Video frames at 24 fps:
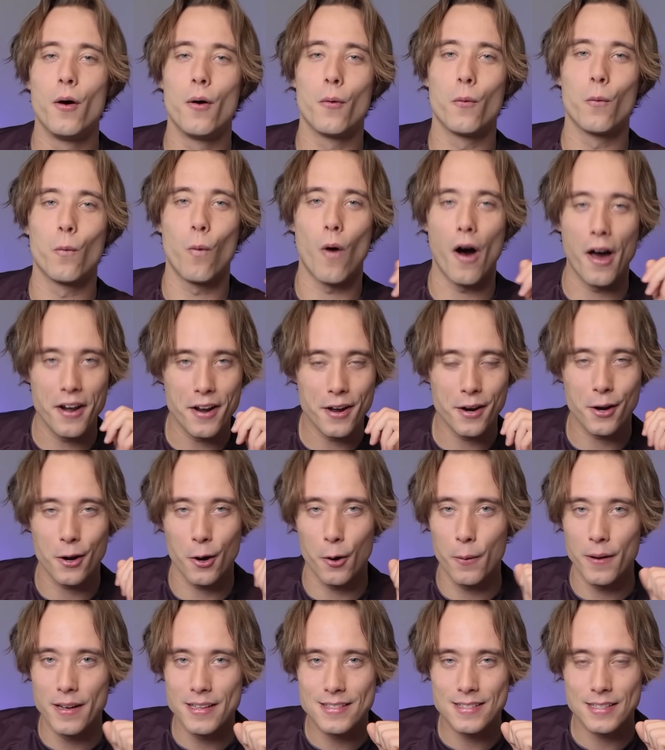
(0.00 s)
what a
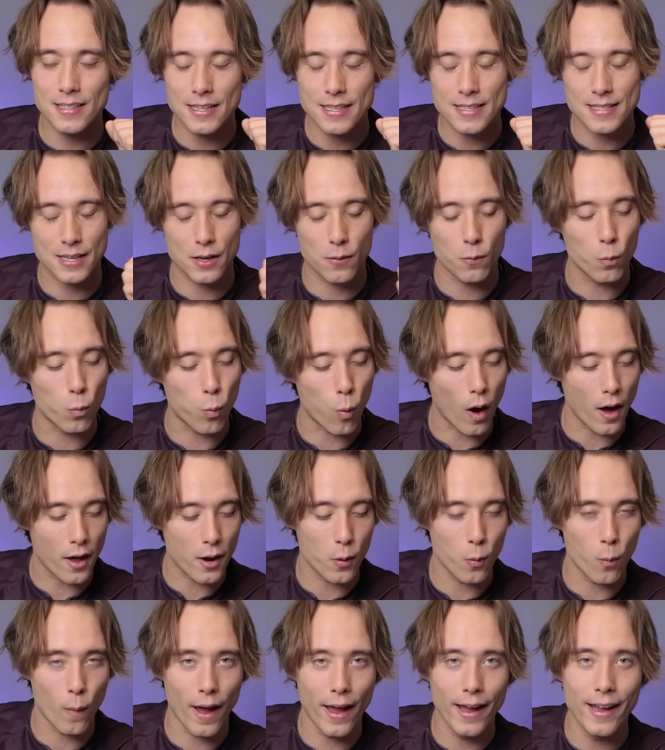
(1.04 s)
coincidence and what
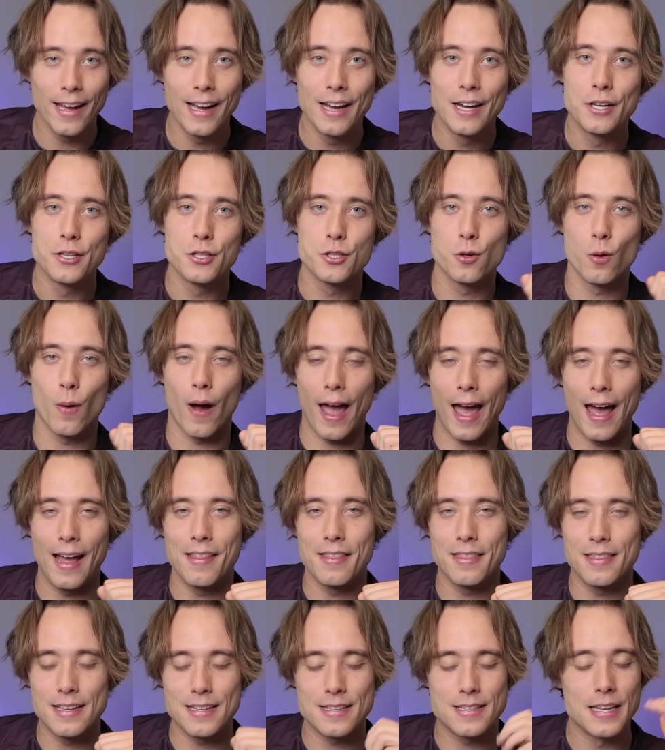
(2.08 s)
a way to
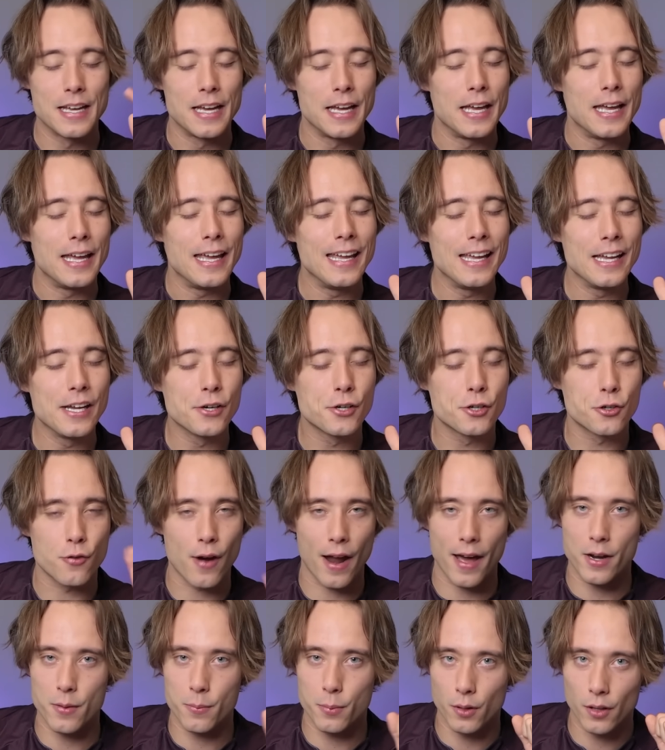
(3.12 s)
end this
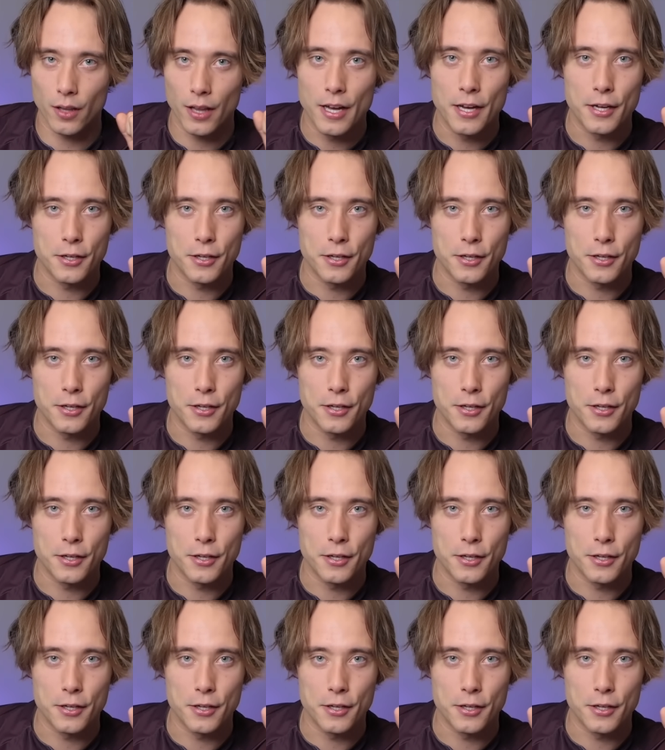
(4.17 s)
incredible